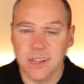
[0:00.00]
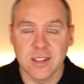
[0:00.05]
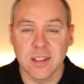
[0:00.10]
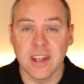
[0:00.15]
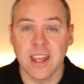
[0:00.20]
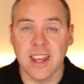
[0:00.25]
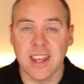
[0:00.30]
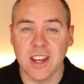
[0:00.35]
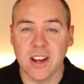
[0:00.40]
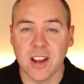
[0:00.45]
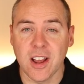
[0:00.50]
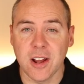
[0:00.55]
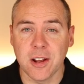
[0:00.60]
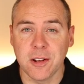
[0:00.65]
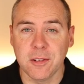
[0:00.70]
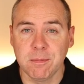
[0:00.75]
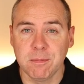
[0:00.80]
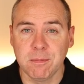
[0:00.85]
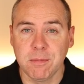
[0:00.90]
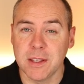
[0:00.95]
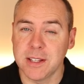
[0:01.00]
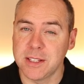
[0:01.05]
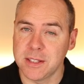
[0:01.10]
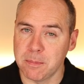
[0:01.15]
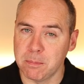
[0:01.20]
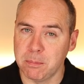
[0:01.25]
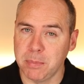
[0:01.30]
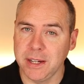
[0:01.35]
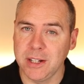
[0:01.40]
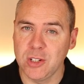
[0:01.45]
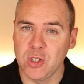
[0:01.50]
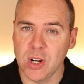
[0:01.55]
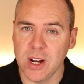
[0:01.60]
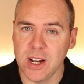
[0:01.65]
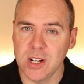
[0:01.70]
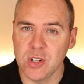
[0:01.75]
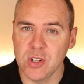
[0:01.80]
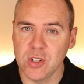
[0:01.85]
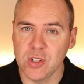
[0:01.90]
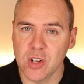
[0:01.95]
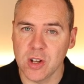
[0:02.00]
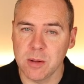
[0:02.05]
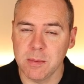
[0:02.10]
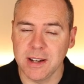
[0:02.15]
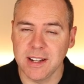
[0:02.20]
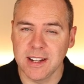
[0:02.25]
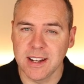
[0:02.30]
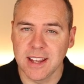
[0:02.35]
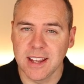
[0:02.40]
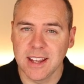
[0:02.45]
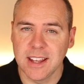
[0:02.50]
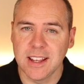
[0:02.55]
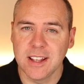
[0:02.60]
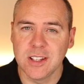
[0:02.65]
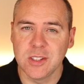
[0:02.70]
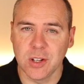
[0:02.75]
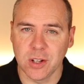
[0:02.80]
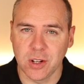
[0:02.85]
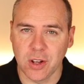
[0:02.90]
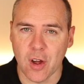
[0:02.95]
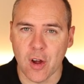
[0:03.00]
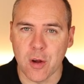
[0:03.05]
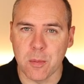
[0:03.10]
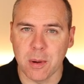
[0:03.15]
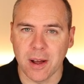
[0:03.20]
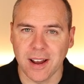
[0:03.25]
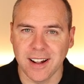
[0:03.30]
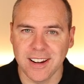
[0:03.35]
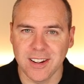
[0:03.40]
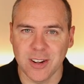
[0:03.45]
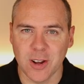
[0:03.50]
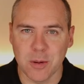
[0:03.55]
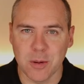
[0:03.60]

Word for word: So there you go. There's some big changes coming to Copilot